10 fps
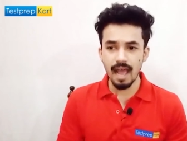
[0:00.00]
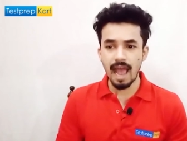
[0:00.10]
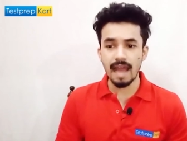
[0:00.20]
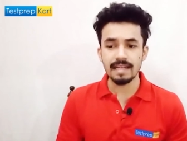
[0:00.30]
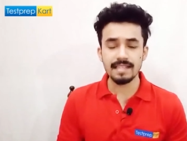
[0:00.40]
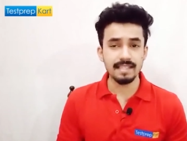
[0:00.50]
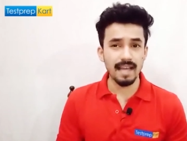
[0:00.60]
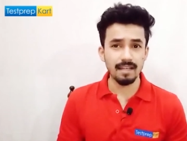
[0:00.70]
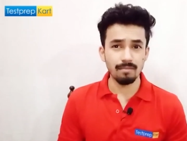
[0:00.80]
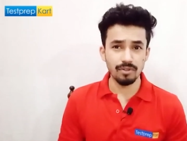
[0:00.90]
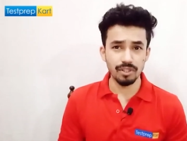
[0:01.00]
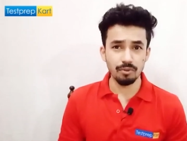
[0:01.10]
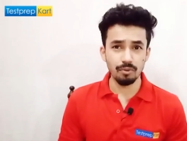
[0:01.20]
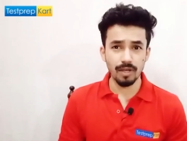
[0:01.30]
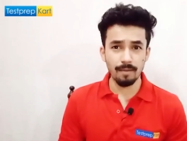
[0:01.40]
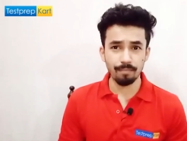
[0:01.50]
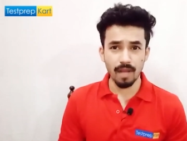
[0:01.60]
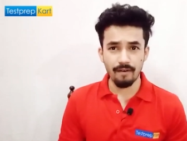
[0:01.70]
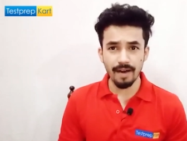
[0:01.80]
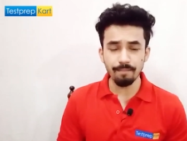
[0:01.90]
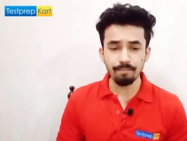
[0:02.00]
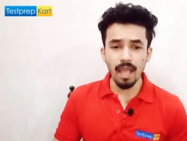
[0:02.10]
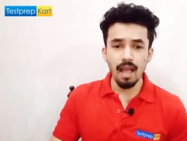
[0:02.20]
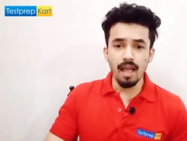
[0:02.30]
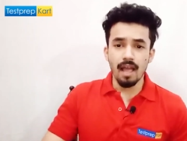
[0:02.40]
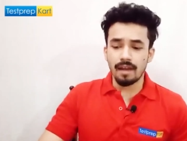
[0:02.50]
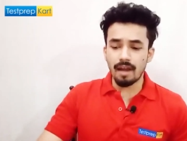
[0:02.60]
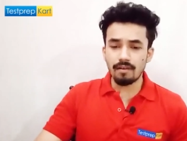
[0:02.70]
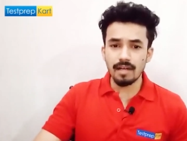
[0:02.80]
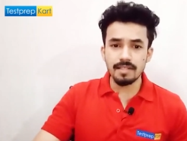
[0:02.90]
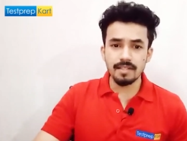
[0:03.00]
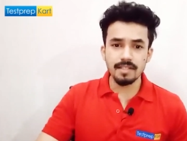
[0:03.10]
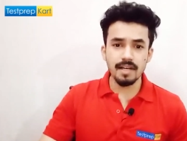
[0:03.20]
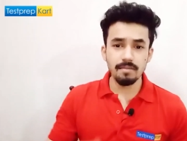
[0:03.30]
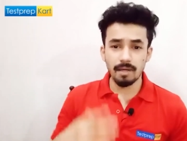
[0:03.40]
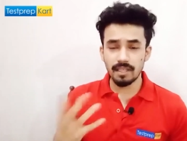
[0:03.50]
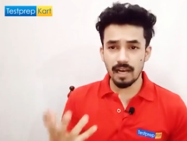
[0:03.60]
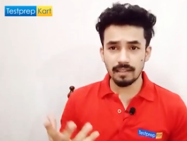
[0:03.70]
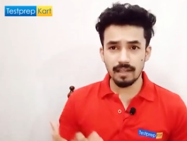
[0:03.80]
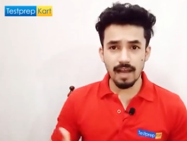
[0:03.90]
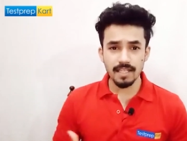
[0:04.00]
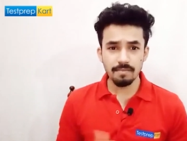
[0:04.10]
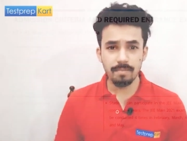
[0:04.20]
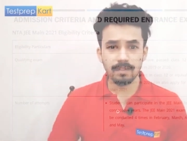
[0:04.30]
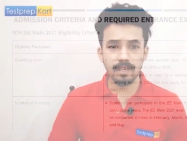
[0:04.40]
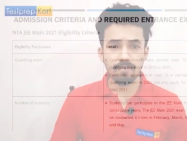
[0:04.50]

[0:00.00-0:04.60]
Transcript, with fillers: and CIWG quota. All right. Now, let's discuss about the other aspect that